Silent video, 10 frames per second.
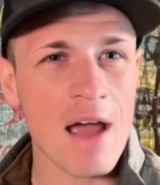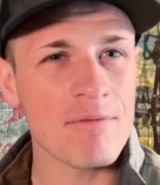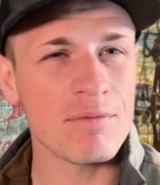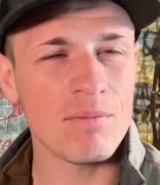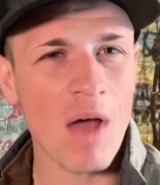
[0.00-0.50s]

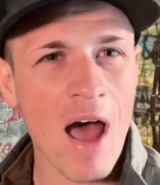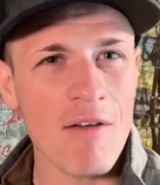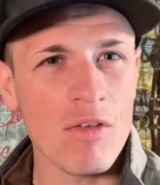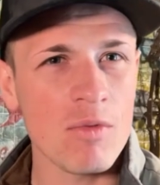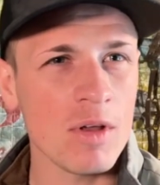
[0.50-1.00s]
I
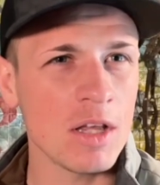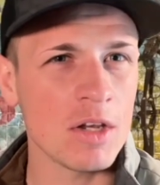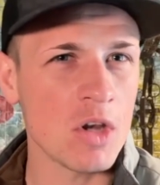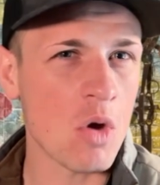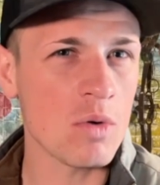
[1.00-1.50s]
haven't really
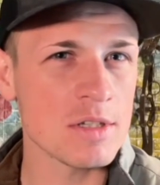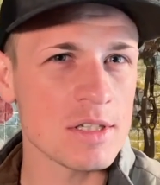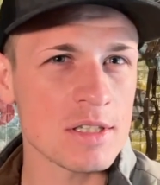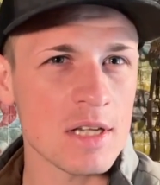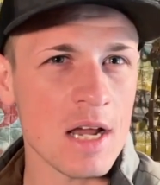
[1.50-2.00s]

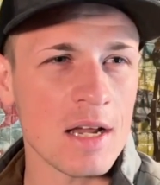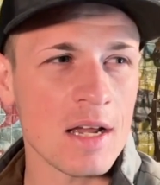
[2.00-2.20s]
noticed